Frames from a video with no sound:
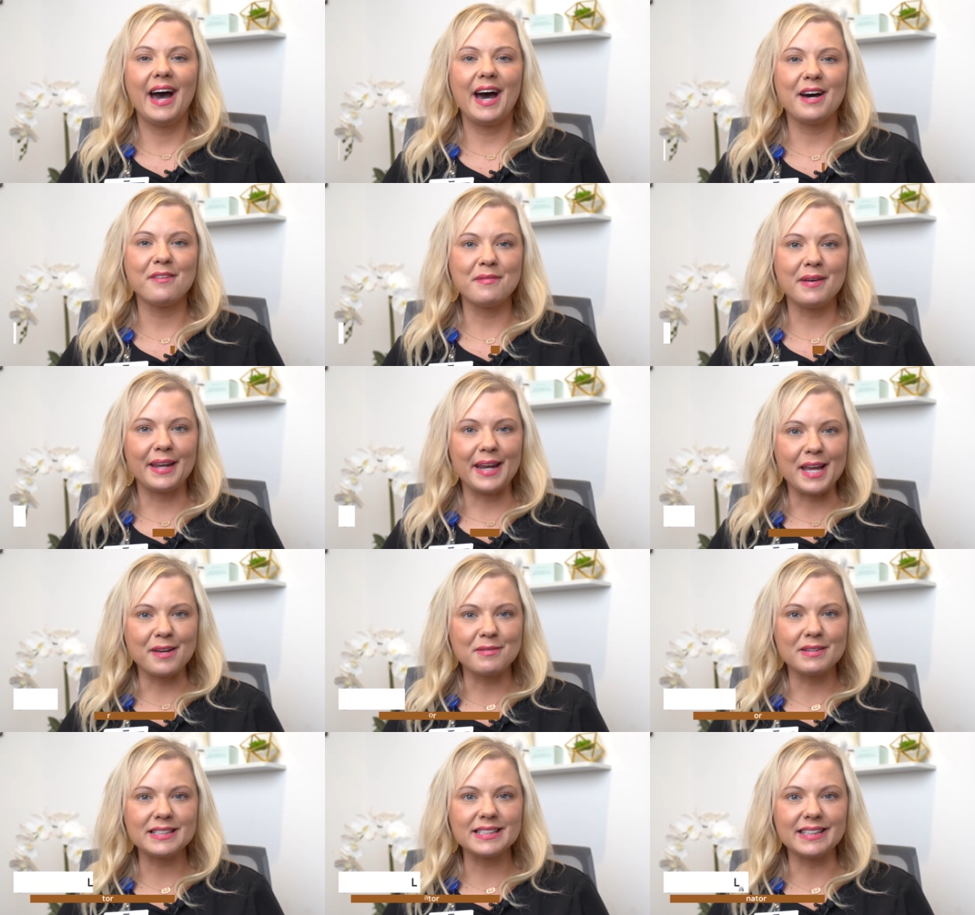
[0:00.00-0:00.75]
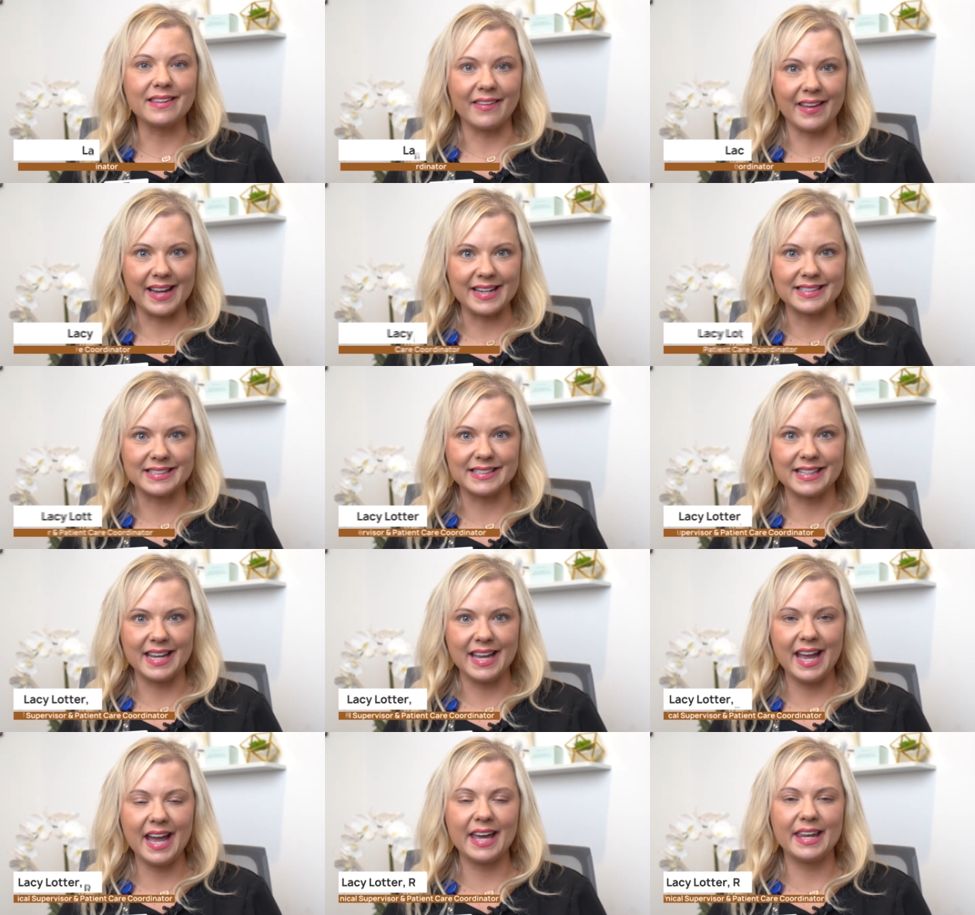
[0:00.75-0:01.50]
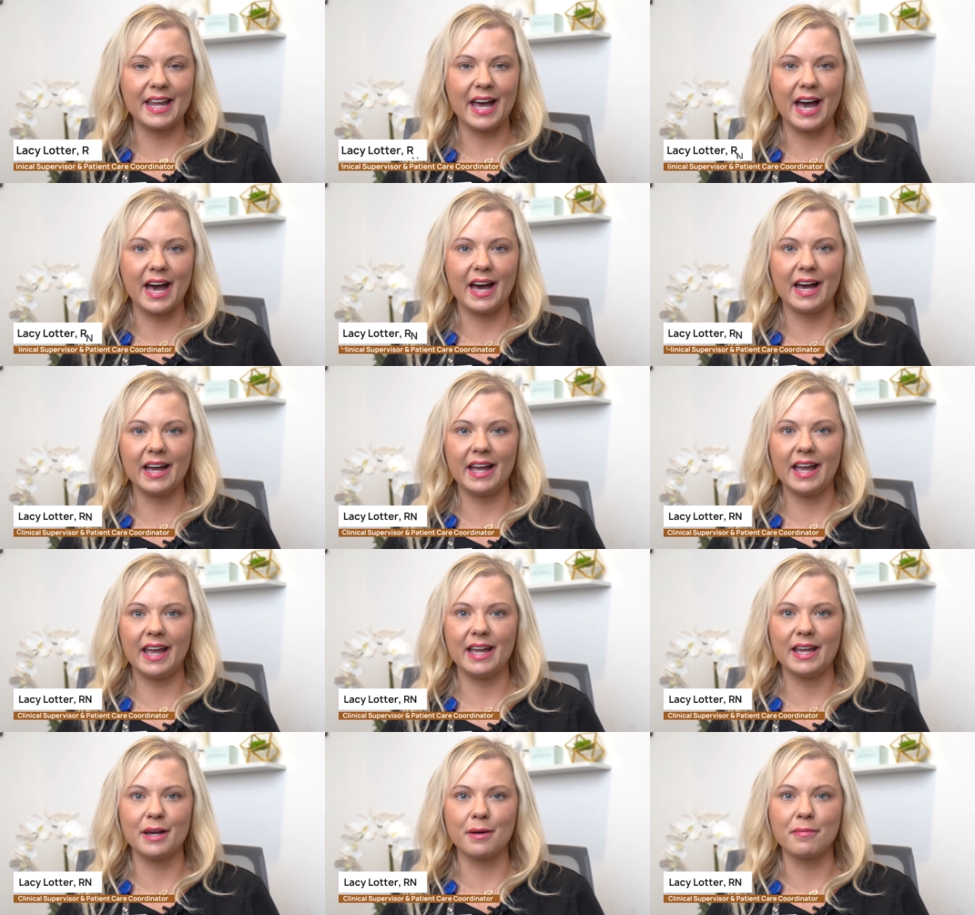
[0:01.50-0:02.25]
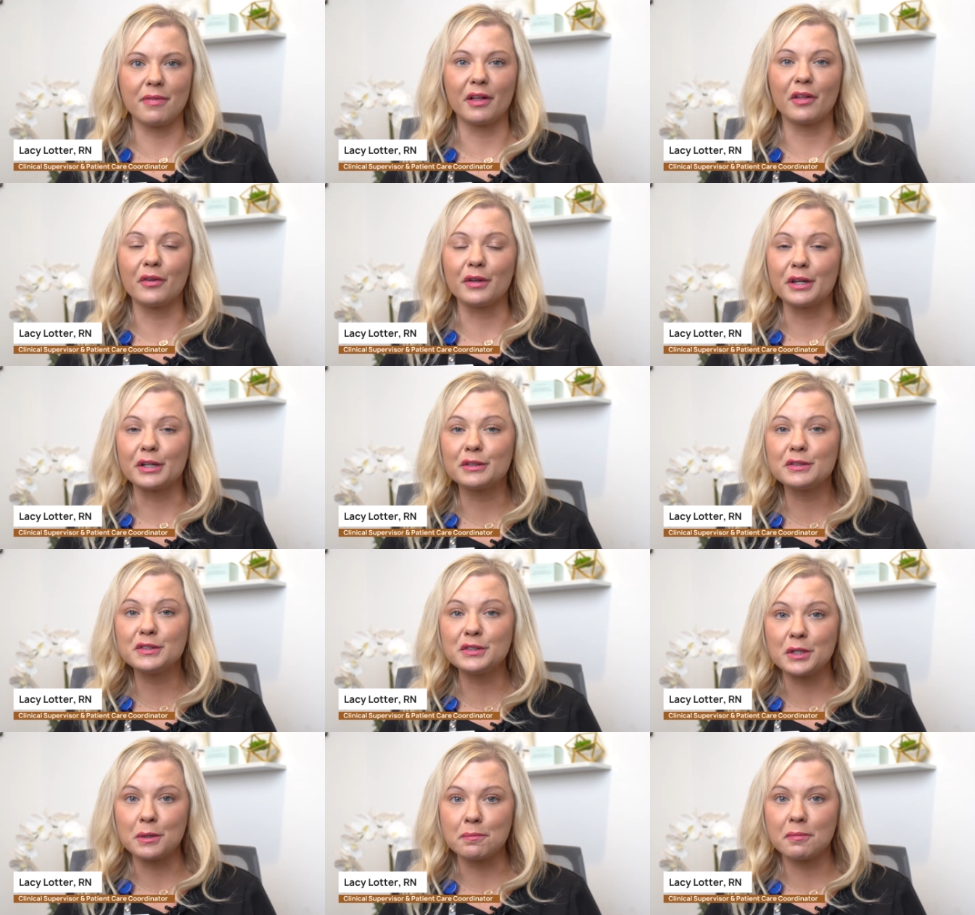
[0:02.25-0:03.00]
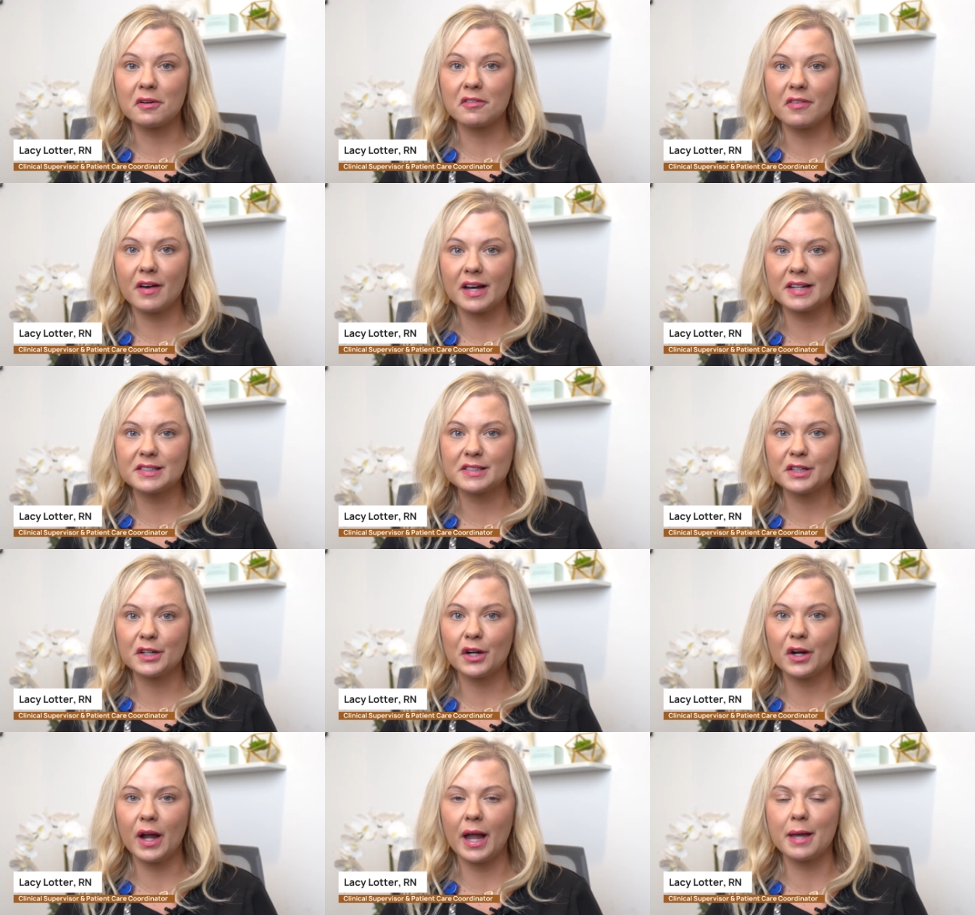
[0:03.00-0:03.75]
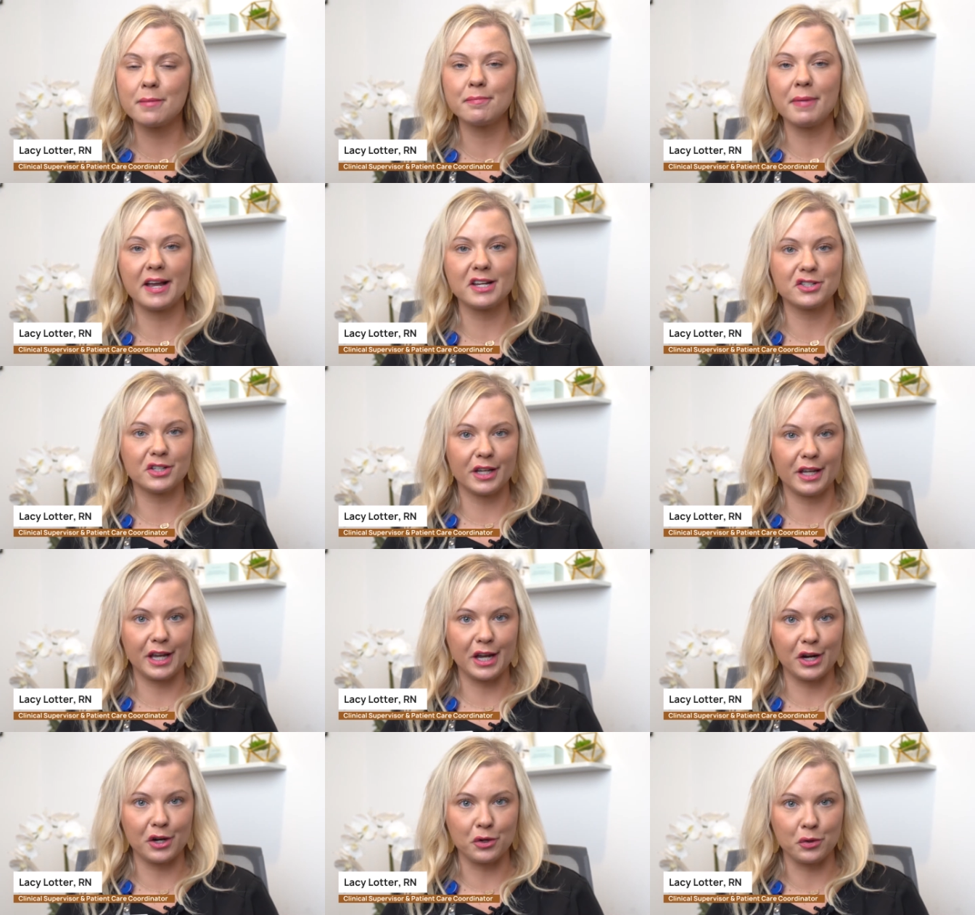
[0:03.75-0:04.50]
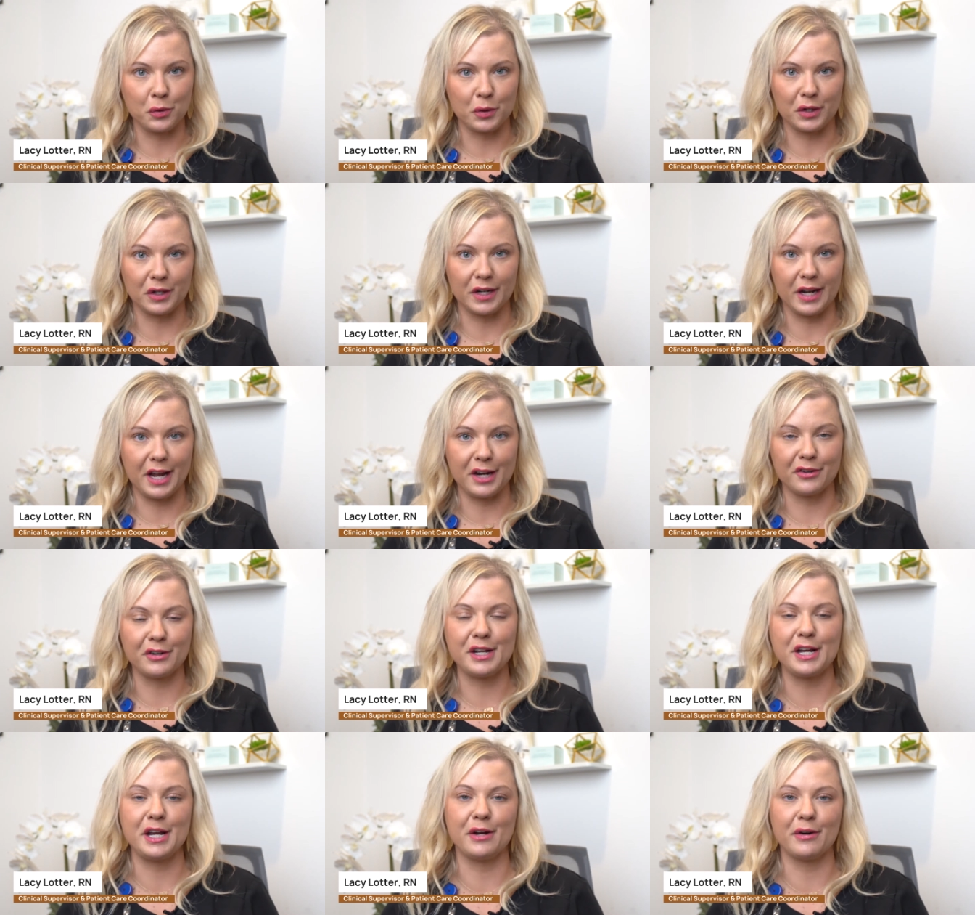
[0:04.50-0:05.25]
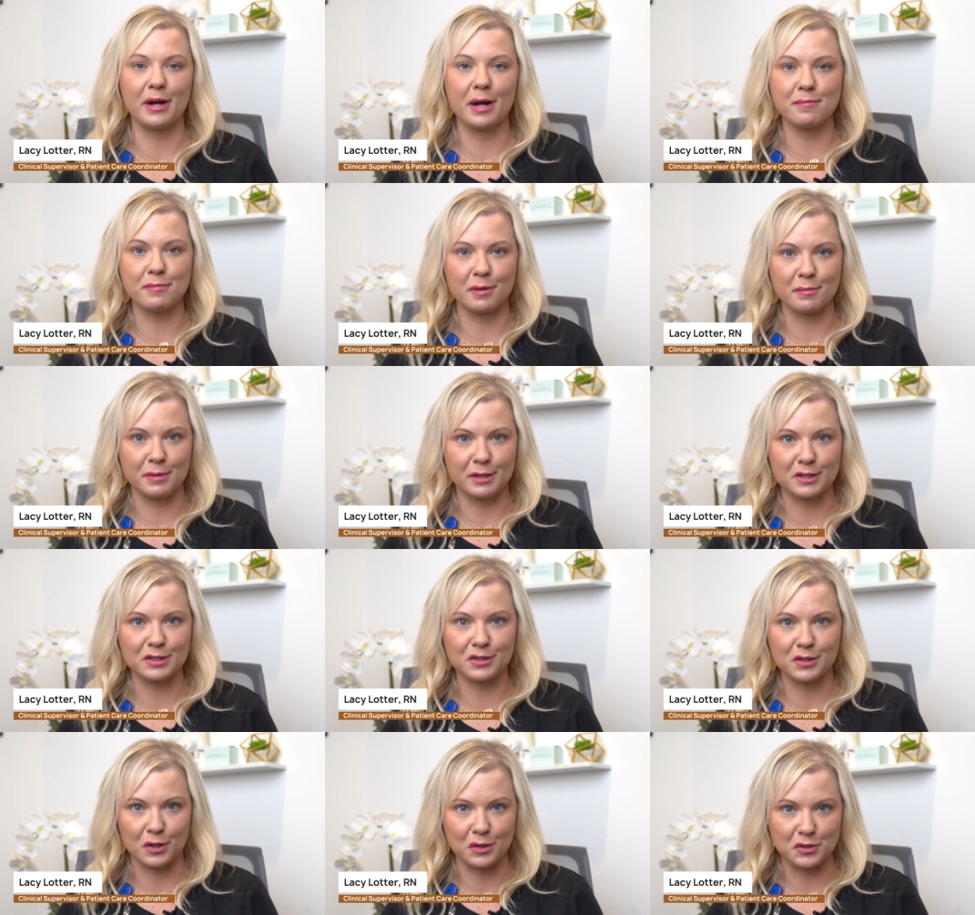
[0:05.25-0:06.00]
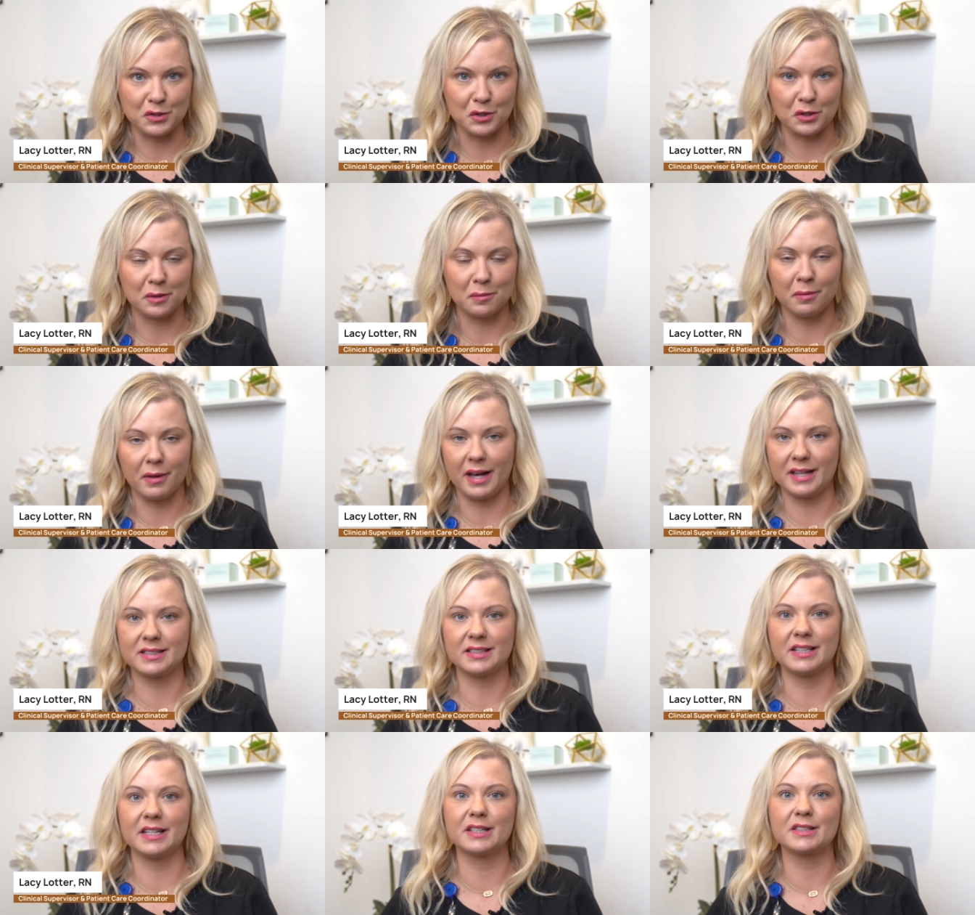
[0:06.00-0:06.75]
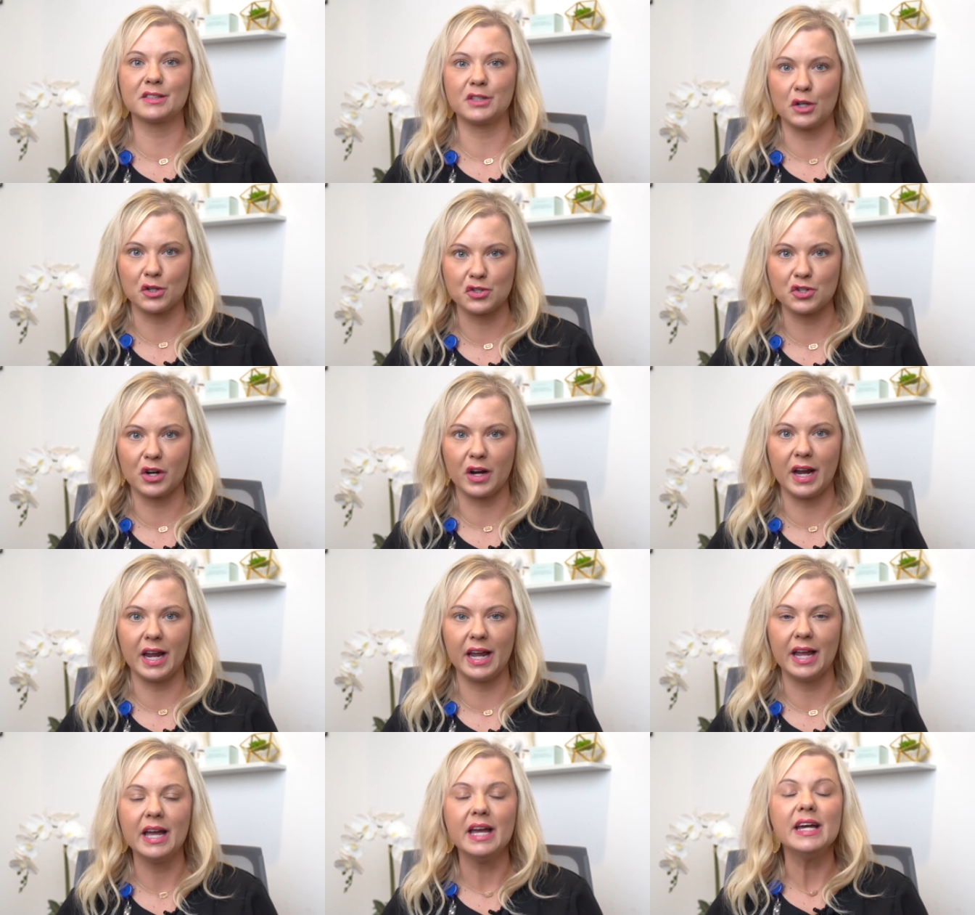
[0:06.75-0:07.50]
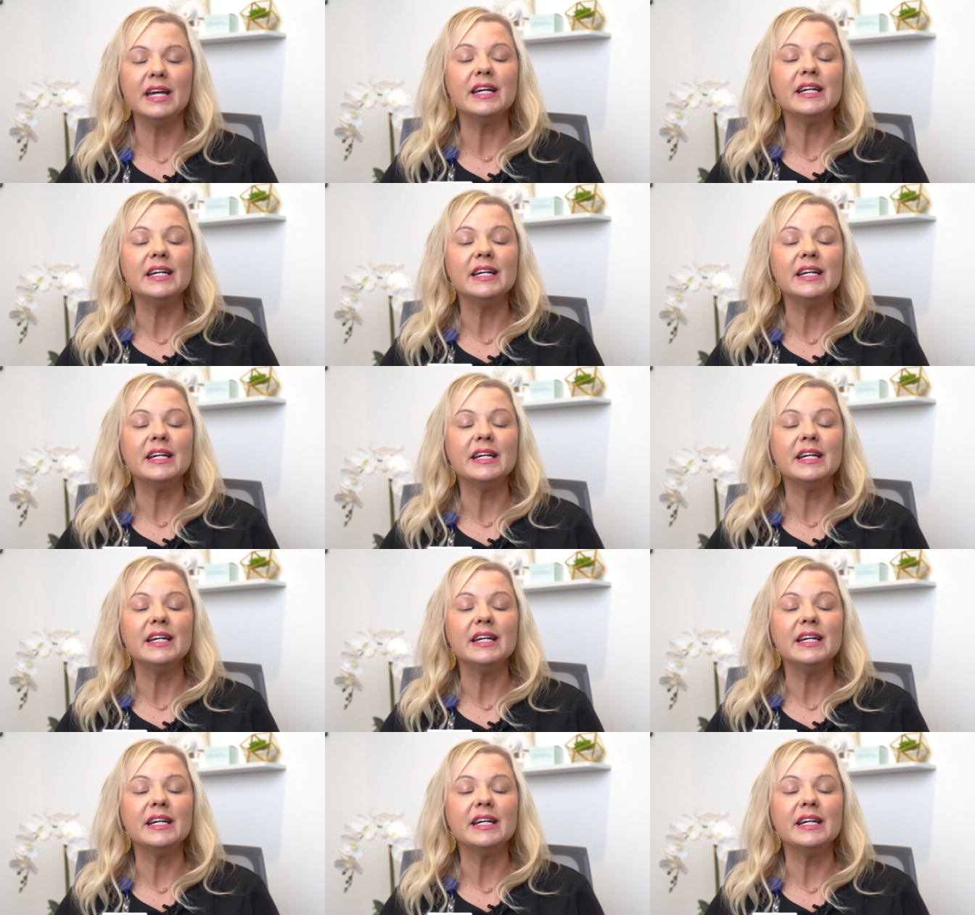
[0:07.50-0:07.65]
Hi, my name is Lacy and I am the clinical supervisor and patient care coordinator here at Premier Surgical Plastic Surgery.